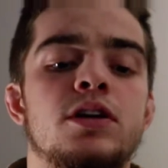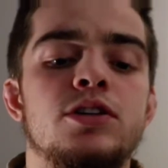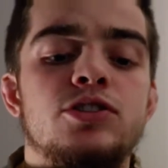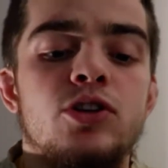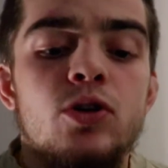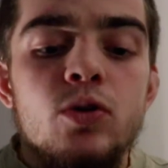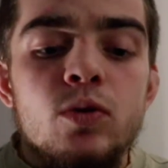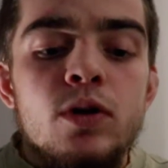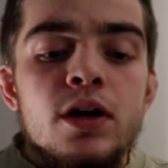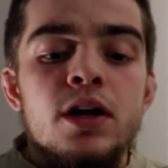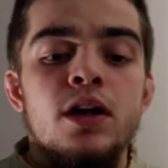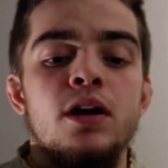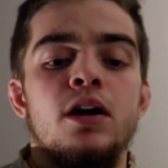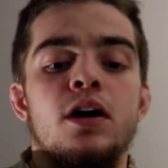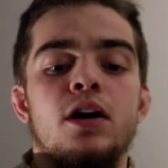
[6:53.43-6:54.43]
So
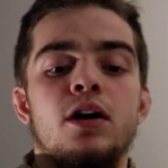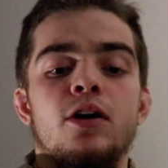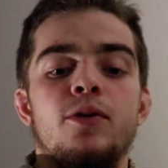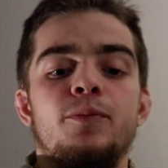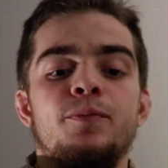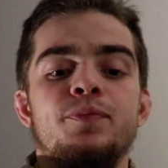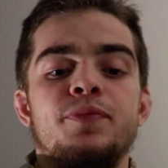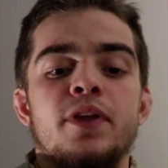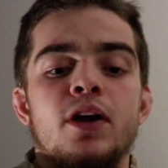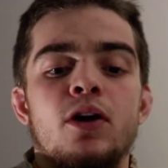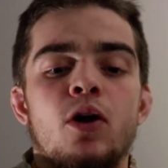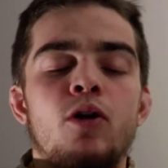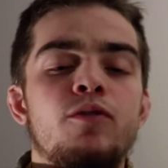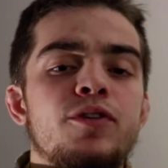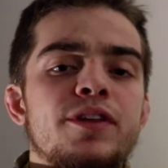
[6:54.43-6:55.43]

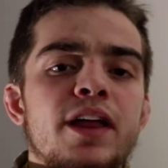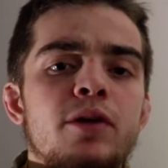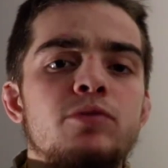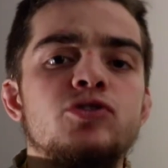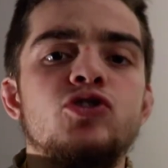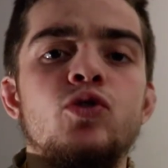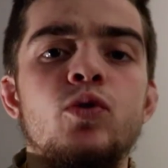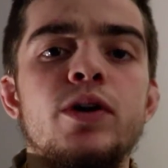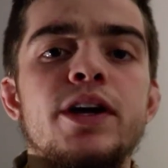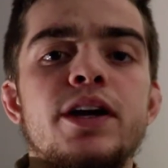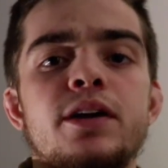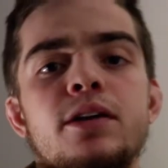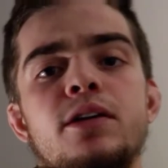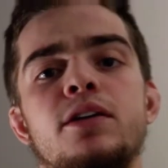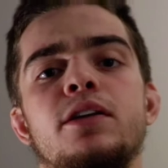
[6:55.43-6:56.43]
hopefully that was
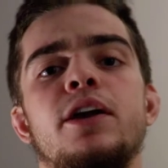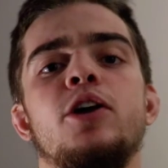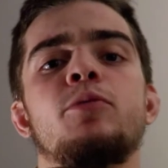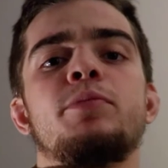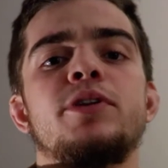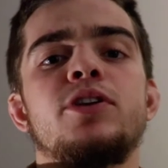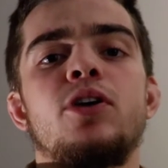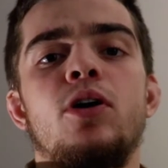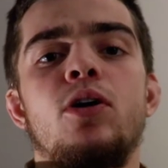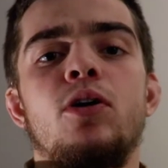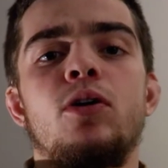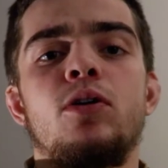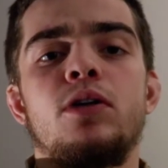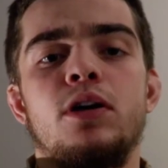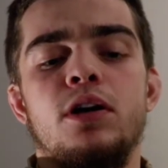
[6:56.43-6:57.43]
quick and helping
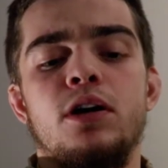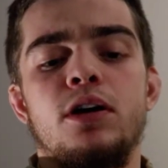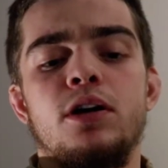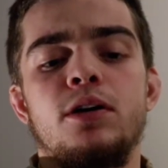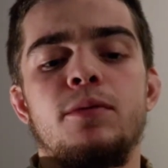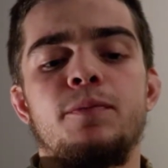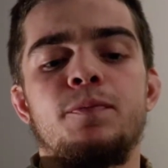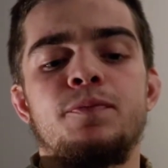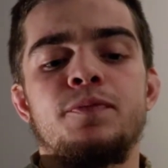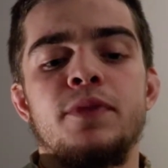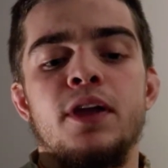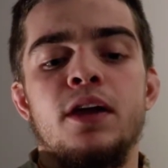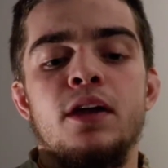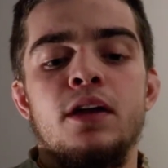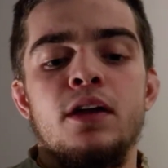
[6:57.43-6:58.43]
y'all
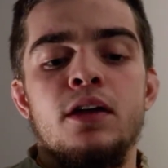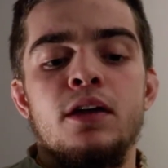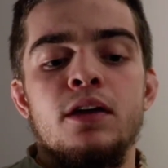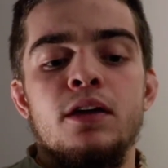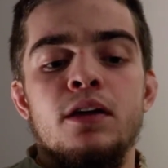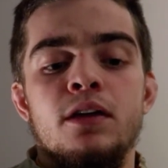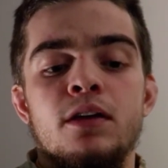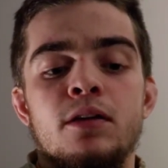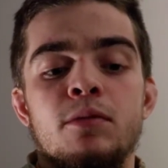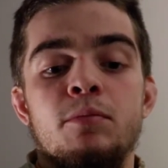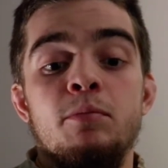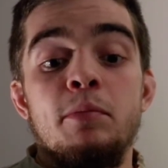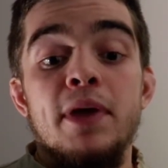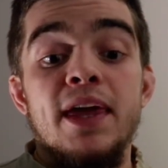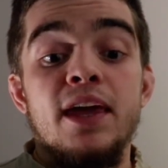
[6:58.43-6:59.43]

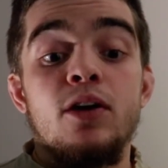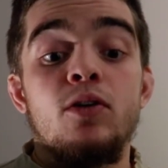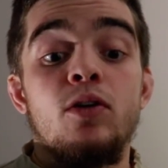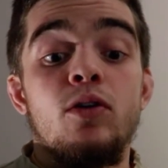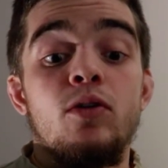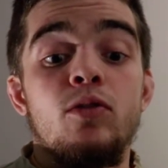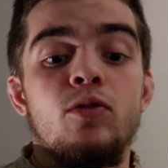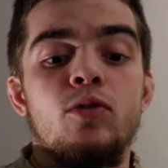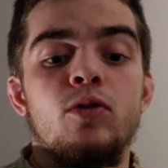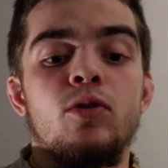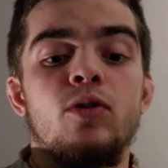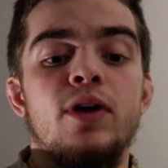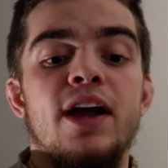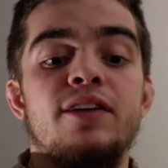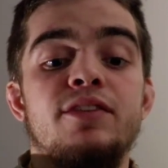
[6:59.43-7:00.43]
pick
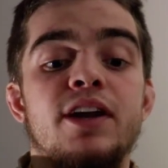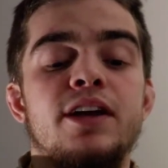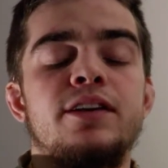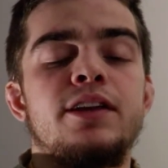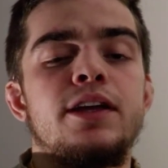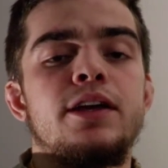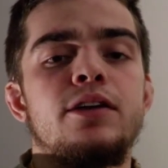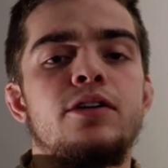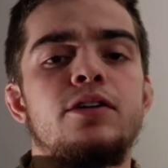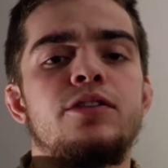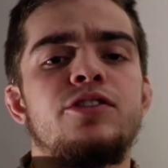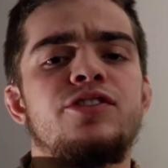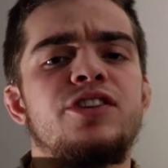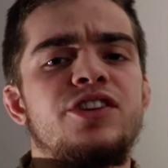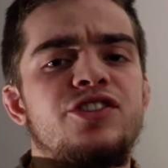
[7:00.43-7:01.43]
or have an idea, just a